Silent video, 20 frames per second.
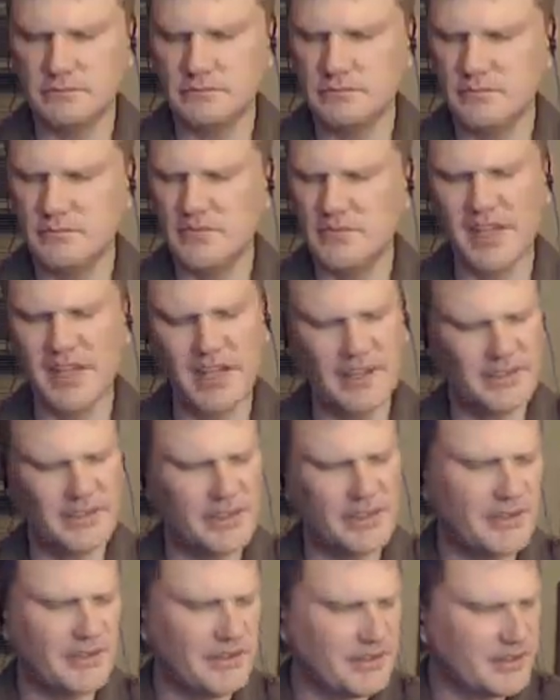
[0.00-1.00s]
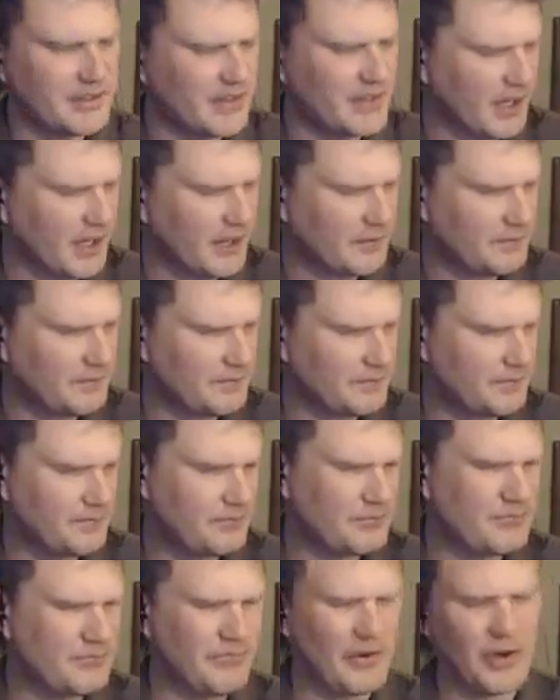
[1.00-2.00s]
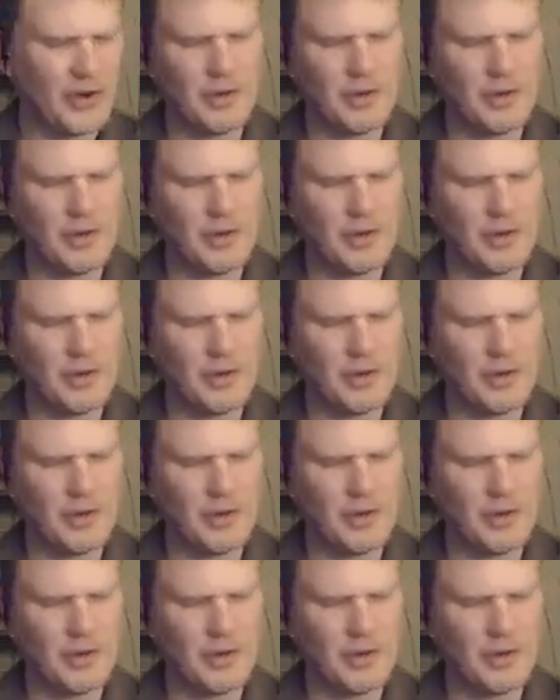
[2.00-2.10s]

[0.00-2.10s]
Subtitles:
Yes, at this time. Very